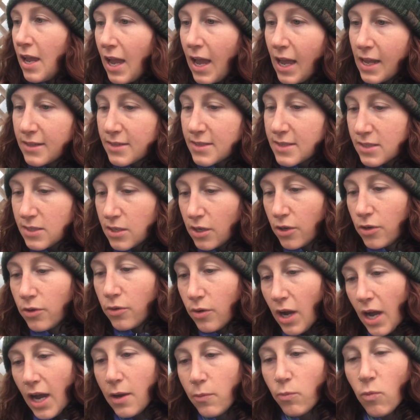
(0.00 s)
And
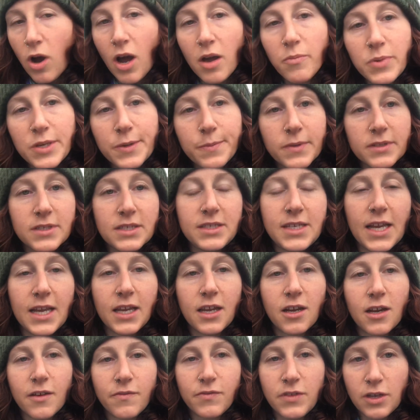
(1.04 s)
so I want people to take
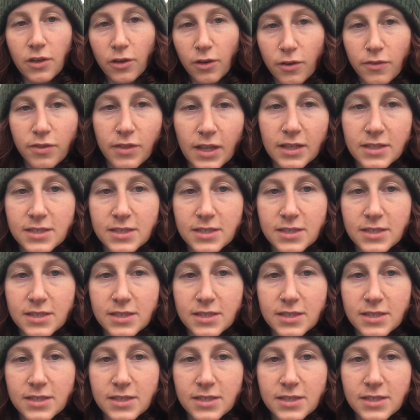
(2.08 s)
care of the earth.